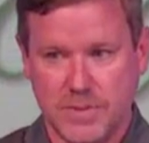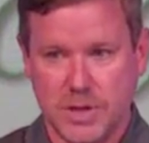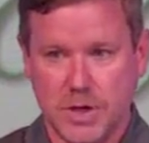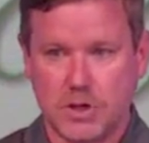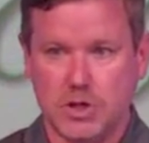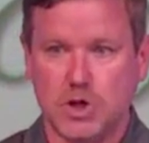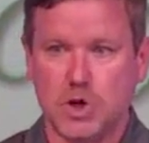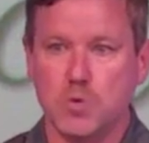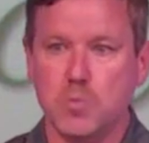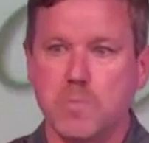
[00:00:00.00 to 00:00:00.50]

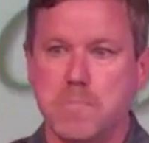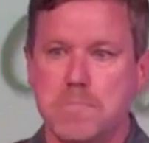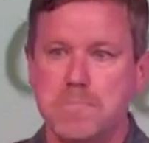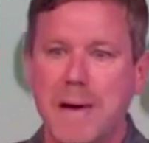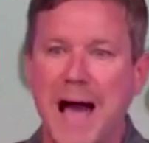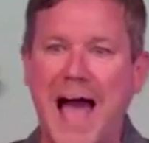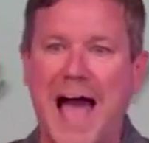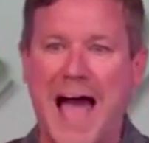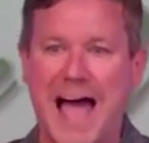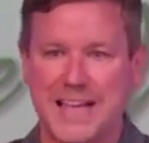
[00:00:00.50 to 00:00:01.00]
to
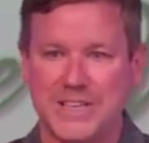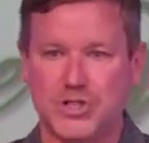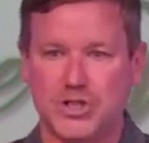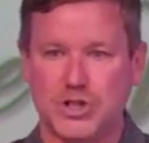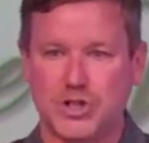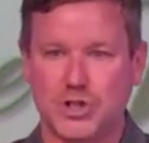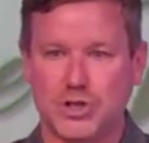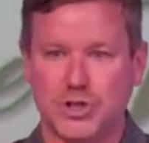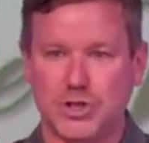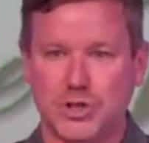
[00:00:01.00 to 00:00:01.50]

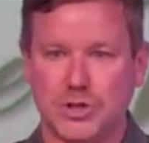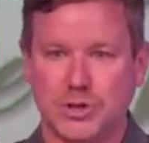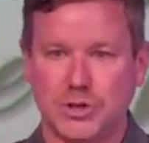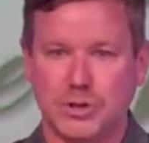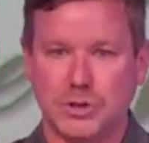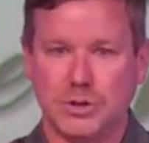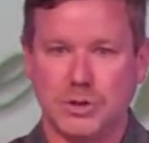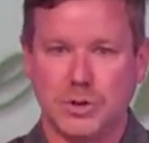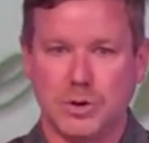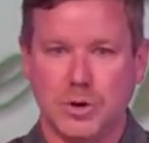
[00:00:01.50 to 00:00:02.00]
match
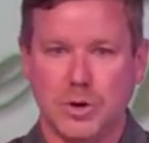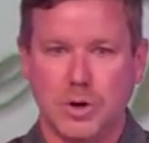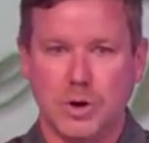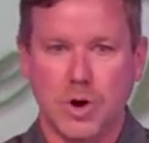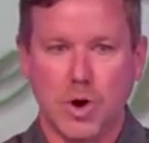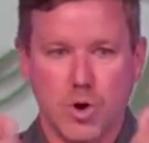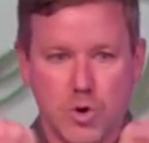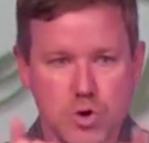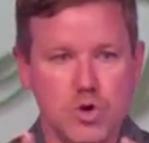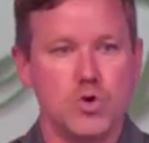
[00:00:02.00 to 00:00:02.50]

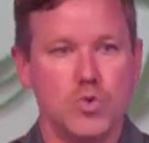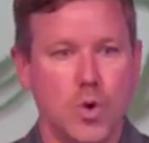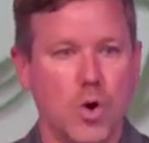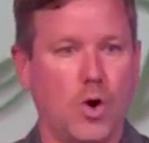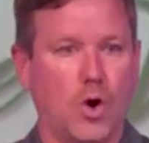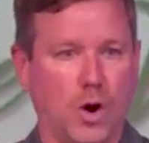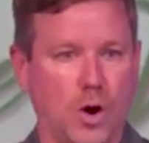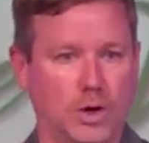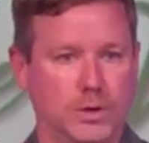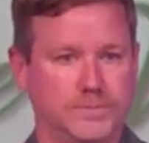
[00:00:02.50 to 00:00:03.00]
who you
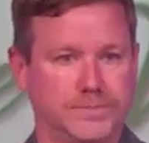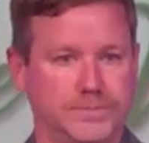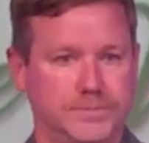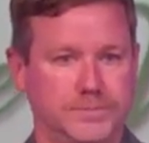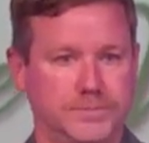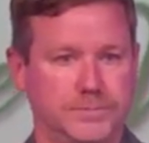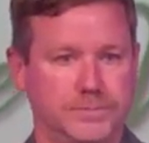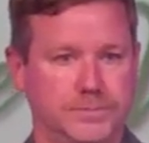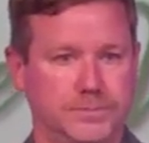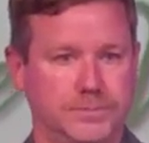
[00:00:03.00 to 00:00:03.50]
are.
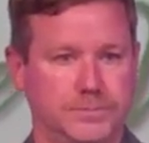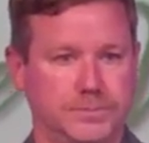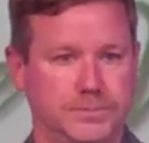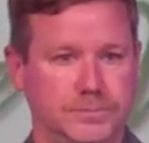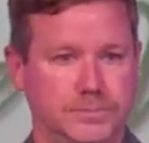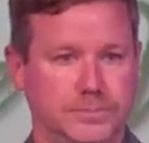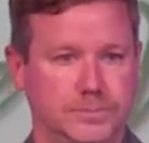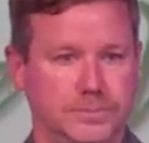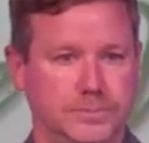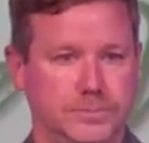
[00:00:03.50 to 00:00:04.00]

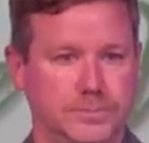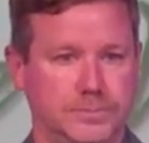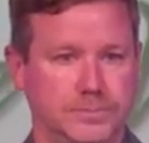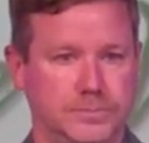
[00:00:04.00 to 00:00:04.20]
Destiny.